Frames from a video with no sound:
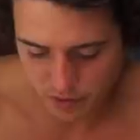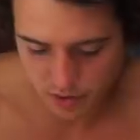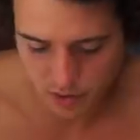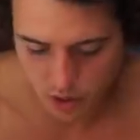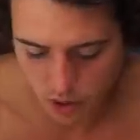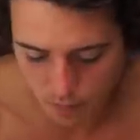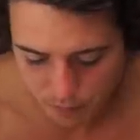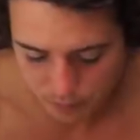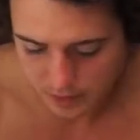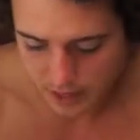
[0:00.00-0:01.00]
So
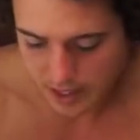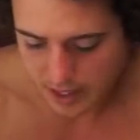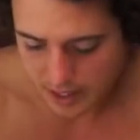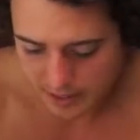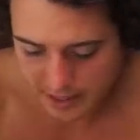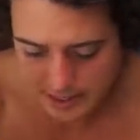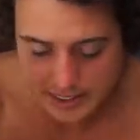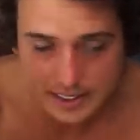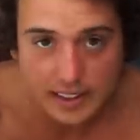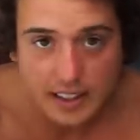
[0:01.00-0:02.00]
this
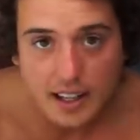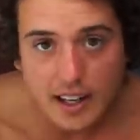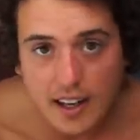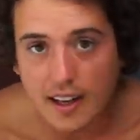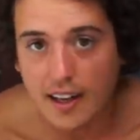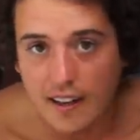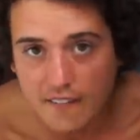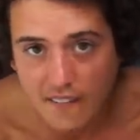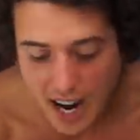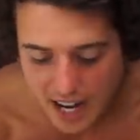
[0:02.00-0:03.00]
is
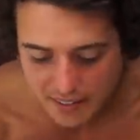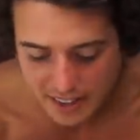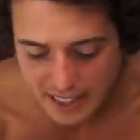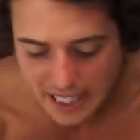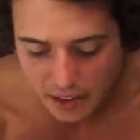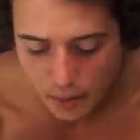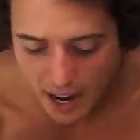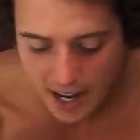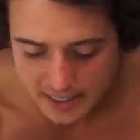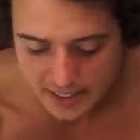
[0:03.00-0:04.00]
5 kilo
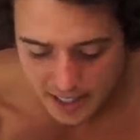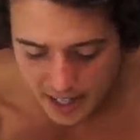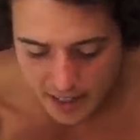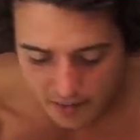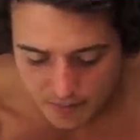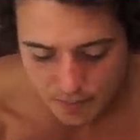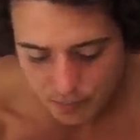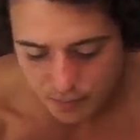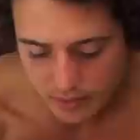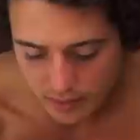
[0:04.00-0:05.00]
rice here,
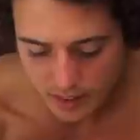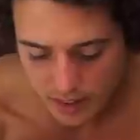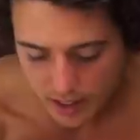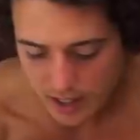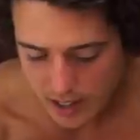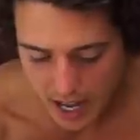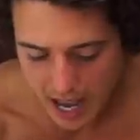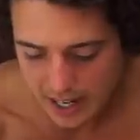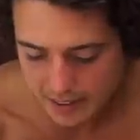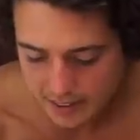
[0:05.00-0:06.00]

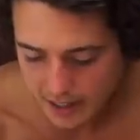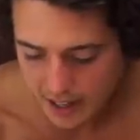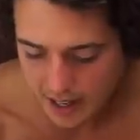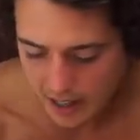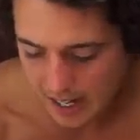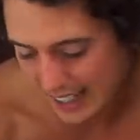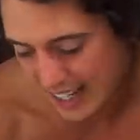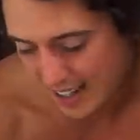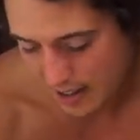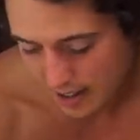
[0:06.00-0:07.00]
and it's like
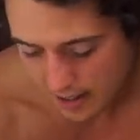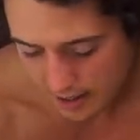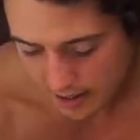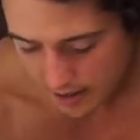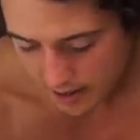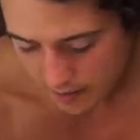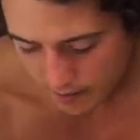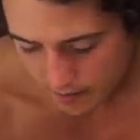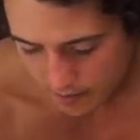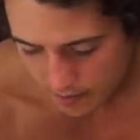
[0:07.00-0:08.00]
a
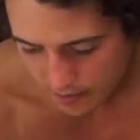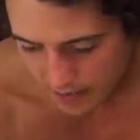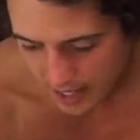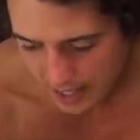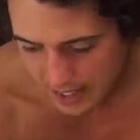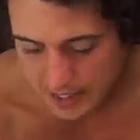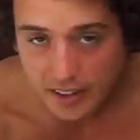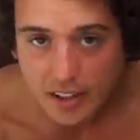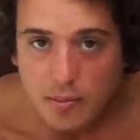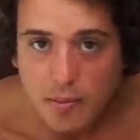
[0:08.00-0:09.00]

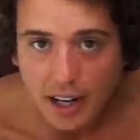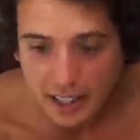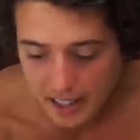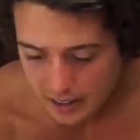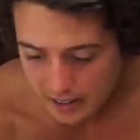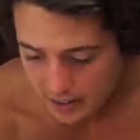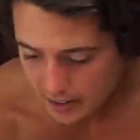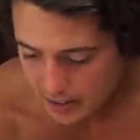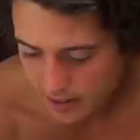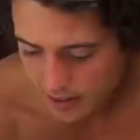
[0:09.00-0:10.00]
10-liter bucket
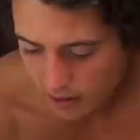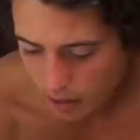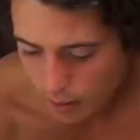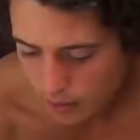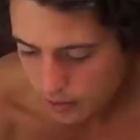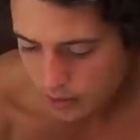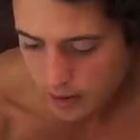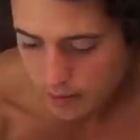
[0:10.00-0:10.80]
almost,